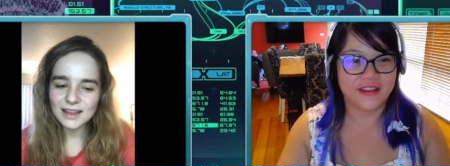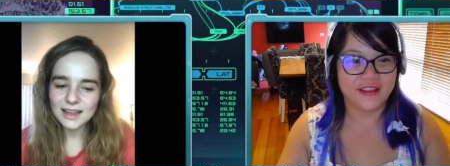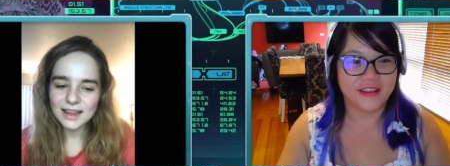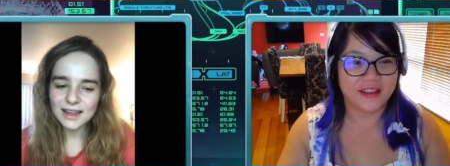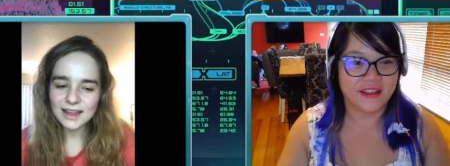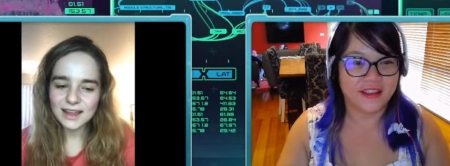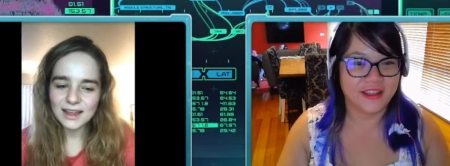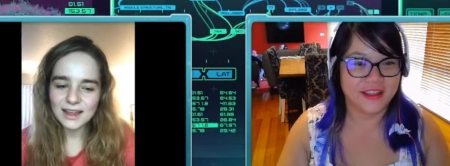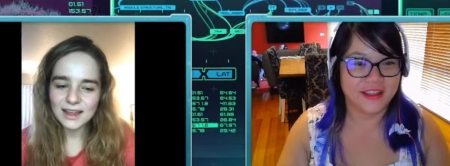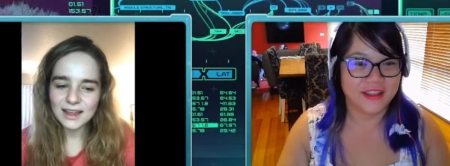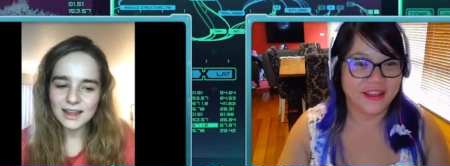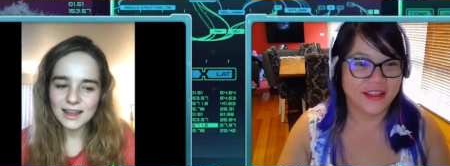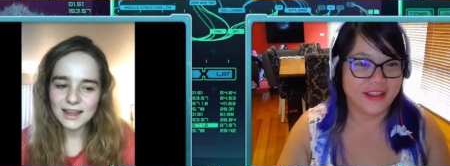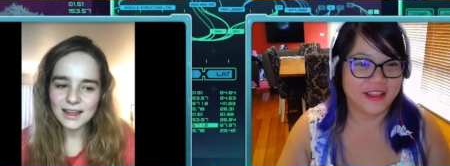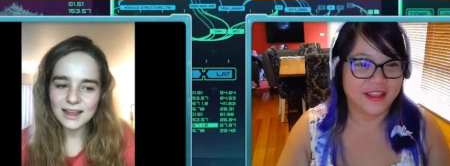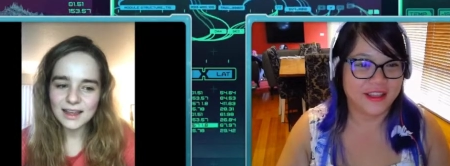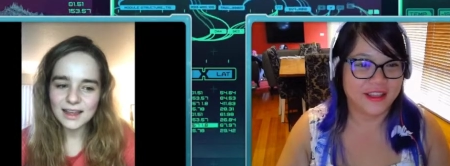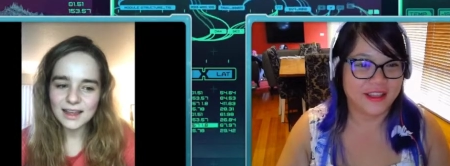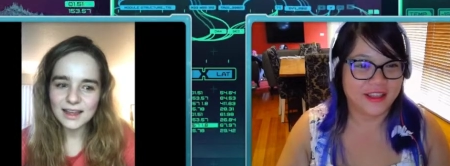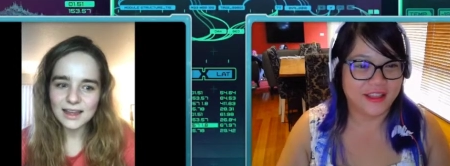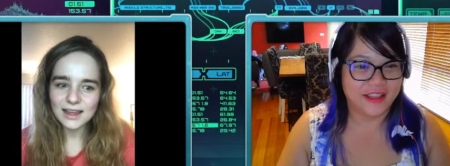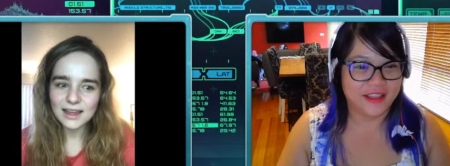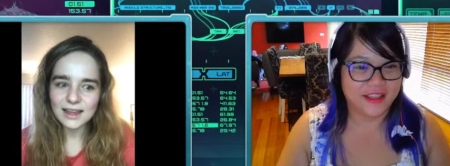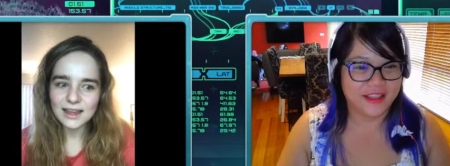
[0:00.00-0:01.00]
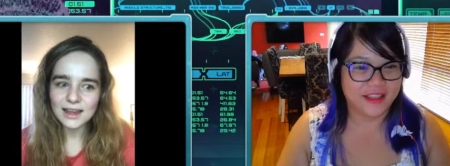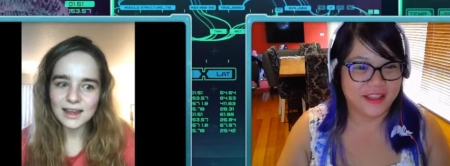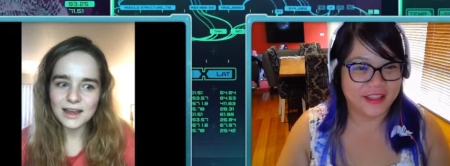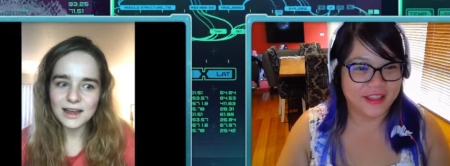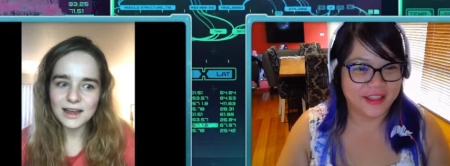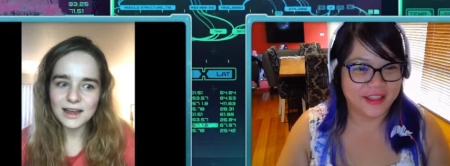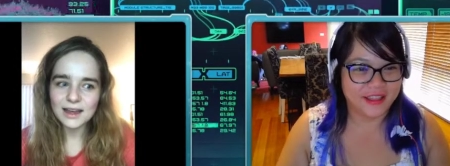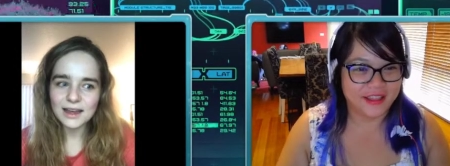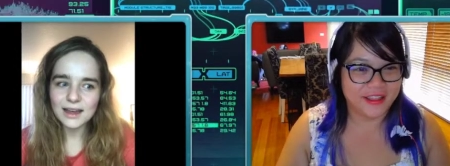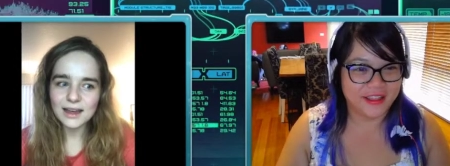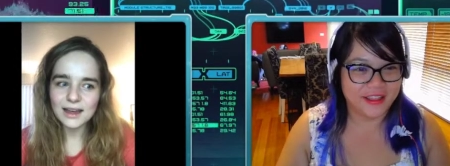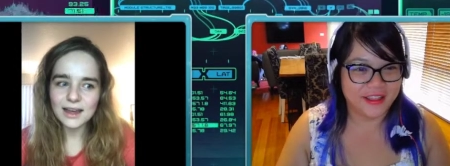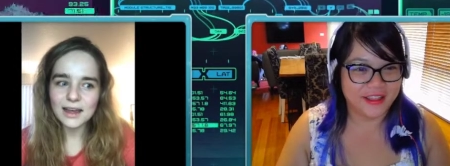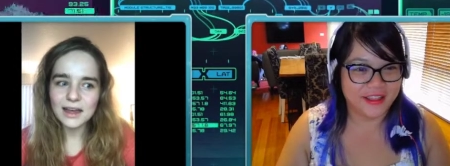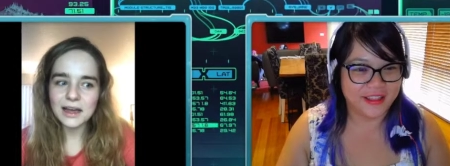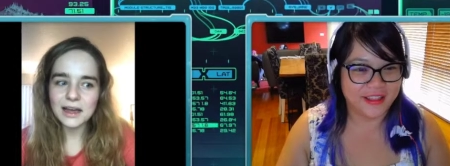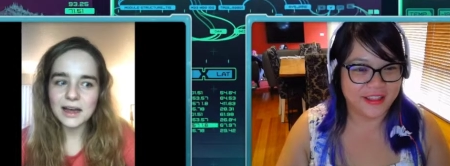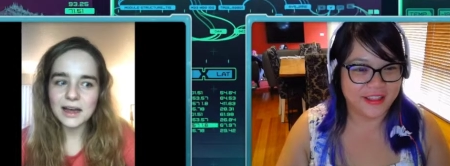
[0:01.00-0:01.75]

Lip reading: No one is speaking in this clip.